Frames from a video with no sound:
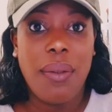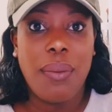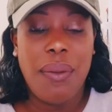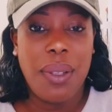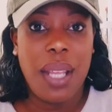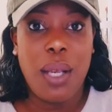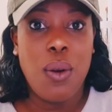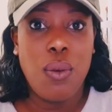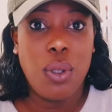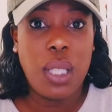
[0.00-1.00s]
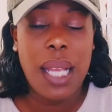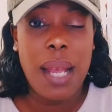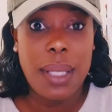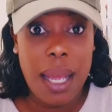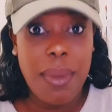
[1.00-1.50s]
Whether they cause
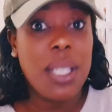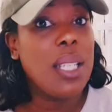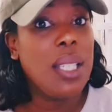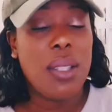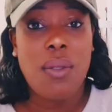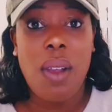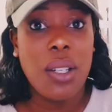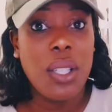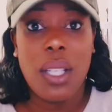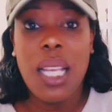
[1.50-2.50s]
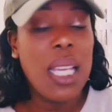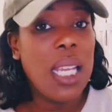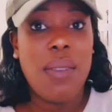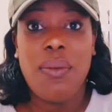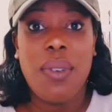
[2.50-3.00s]
damage and destruction,
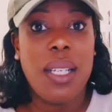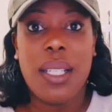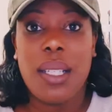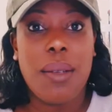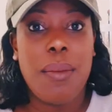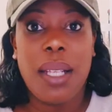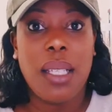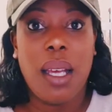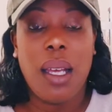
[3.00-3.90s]
it really doesn't matter.